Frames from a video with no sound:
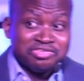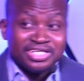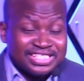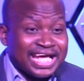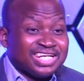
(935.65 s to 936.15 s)
You
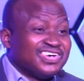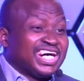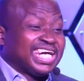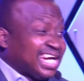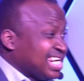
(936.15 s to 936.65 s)
can say, I
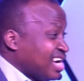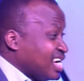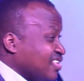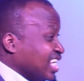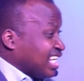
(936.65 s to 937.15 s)
don't care now. I
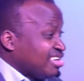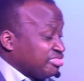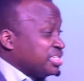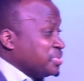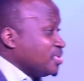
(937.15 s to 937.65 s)
don't care
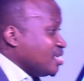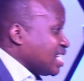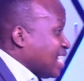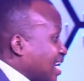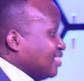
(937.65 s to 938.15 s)
for reward.
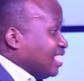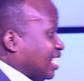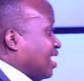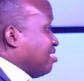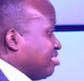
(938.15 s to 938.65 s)
I don't
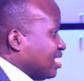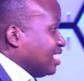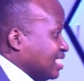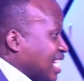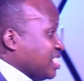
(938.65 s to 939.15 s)
care for
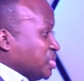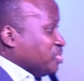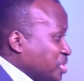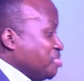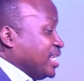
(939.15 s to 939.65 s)
this. I just
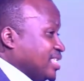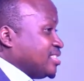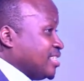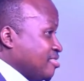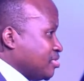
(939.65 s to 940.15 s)
want to make it
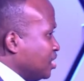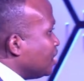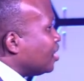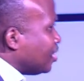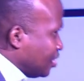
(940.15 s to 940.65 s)
to heaven.
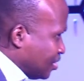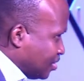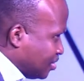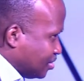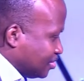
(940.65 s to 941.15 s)

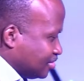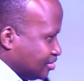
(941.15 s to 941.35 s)
No.